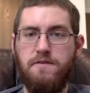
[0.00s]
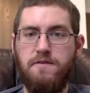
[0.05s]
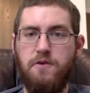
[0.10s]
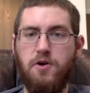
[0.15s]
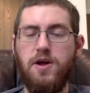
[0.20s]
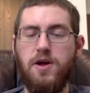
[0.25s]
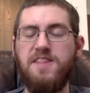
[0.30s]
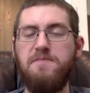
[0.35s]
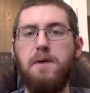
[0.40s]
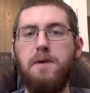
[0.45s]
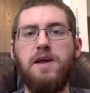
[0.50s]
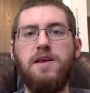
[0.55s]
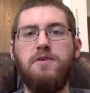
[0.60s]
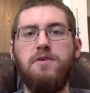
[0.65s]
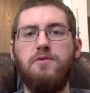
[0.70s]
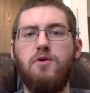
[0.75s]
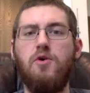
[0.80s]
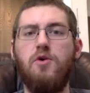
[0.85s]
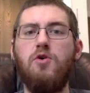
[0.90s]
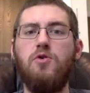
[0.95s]
for an
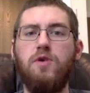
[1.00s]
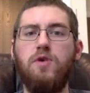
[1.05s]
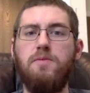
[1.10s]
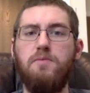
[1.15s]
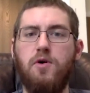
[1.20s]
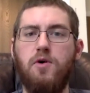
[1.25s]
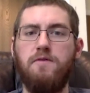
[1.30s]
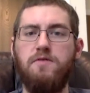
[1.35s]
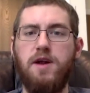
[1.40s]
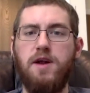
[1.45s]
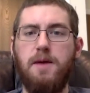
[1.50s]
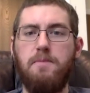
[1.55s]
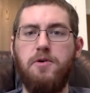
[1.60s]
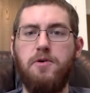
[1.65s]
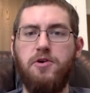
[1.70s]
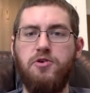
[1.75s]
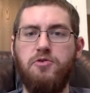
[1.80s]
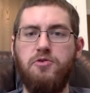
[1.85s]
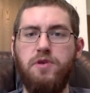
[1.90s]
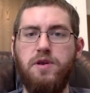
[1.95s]
expanded role and more of an
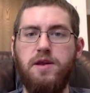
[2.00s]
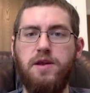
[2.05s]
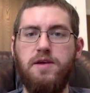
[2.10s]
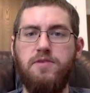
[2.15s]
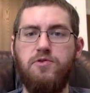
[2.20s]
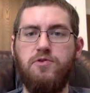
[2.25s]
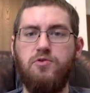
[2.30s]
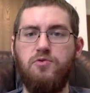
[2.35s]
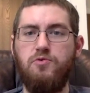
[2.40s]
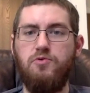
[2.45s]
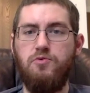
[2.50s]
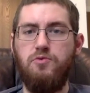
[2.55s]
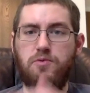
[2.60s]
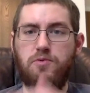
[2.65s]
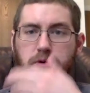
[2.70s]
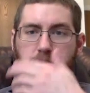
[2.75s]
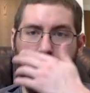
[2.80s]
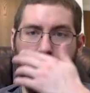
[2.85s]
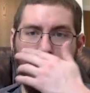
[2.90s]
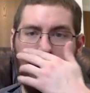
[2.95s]
opportunity
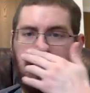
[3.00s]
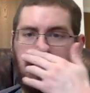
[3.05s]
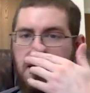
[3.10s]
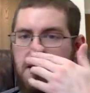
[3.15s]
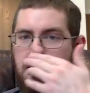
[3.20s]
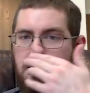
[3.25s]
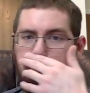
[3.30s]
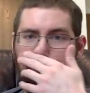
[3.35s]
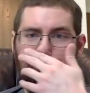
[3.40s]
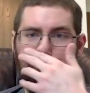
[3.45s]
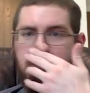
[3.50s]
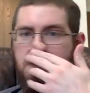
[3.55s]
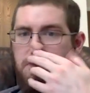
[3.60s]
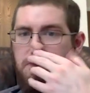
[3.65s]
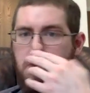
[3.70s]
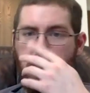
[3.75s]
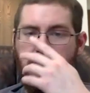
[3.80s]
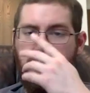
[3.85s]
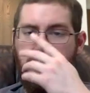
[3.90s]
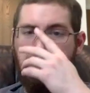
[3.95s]
to um,
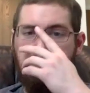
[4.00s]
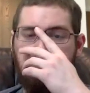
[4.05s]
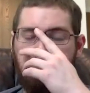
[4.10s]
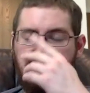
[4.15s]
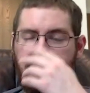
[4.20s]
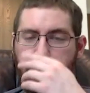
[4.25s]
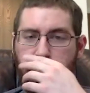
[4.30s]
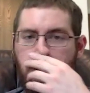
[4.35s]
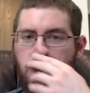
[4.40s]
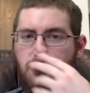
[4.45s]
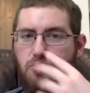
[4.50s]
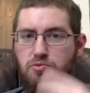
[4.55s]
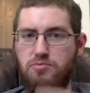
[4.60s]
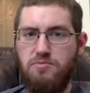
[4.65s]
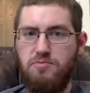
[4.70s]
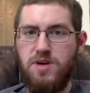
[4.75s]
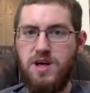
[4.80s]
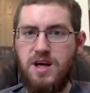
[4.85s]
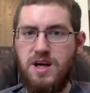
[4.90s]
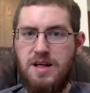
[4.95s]
perhaps
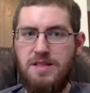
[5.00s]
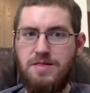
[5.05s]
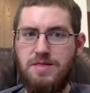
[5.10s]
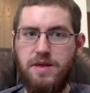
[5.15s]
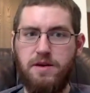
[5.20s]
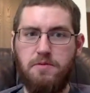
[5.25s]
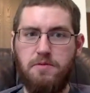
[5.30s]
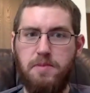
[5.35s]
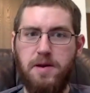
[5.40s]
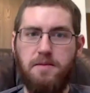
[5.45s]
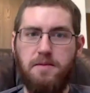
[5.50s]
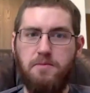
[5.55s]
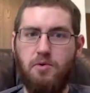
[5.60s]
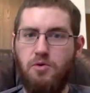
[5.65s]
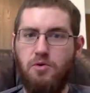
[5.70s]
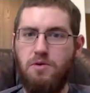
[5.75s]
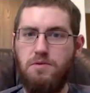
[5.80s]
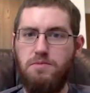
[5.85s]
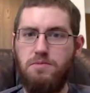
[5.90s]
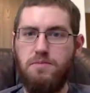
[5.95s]
do a little bit
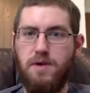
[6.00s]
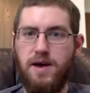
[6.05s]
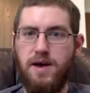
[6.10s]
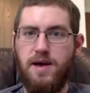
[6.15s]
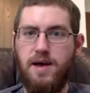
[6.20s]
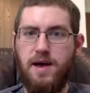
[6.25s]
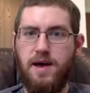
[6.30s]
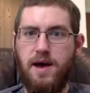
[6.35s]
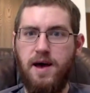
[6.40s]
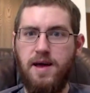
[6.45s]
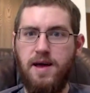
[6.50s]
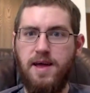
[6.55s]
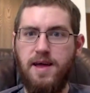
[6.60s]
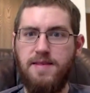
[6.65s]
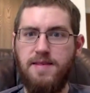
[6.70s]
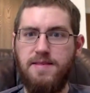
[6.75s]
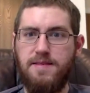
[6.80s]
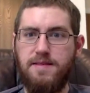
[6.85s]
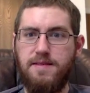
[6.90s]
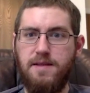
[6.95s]
more, I, I
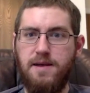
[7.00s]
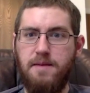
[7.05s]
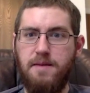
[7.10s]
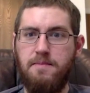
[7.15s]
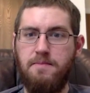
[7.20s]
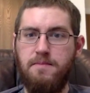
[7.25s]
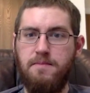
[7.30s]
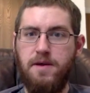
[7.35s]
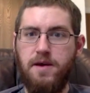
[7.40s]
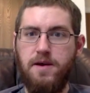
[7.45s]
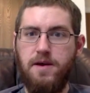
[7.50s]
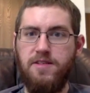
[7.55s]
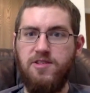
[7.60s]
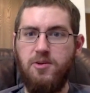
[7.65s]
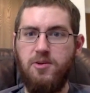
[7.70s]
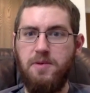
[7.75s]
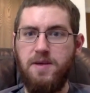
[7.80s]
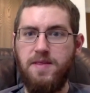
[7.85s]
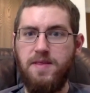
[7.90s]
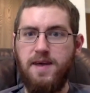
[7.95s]
guess. Um,
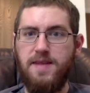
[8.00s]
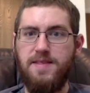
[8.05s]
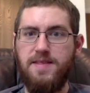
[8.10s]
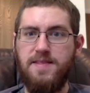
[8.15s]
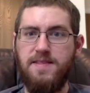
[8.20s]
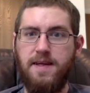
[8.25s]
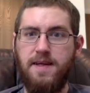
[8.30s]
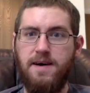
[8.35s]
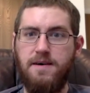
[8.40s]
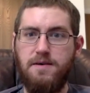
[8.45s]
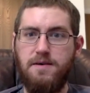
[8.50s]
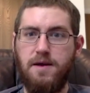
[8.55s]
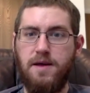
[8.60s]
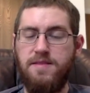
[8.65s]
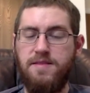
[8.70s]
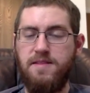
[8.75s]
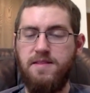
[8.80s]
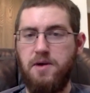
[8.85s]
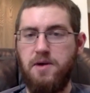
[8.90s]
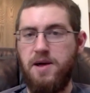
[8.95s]
assuming that's a sell
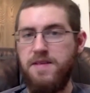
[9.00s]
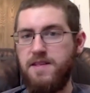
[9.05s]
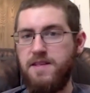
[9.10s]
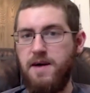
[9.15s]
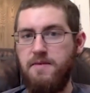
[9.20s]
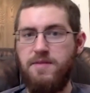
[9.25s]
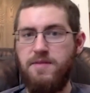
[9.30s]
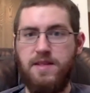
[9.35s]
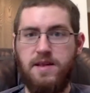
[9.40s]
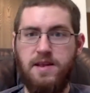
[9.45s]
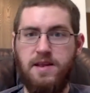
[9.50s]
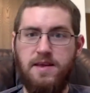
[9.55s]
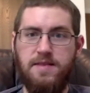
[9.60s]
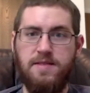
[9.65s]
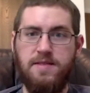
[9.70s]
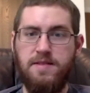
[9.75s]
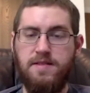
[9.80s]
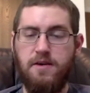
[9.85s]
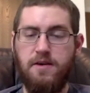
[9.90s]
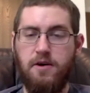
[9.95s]
because Nebraska obviously
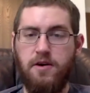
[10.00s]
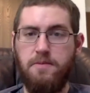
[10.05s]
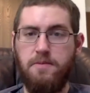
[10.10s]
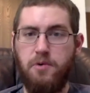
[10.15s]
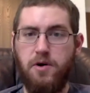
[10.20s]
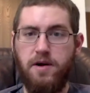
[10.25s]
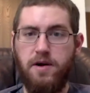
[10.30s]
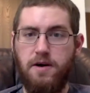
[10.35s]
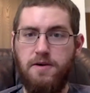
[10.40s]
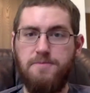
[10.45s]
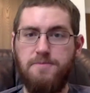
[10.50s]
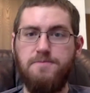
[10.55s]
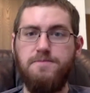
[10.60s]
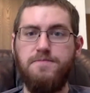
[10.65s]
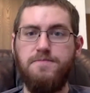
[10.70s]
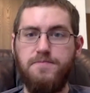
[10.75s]
needs mm-hmm. a starting point guard.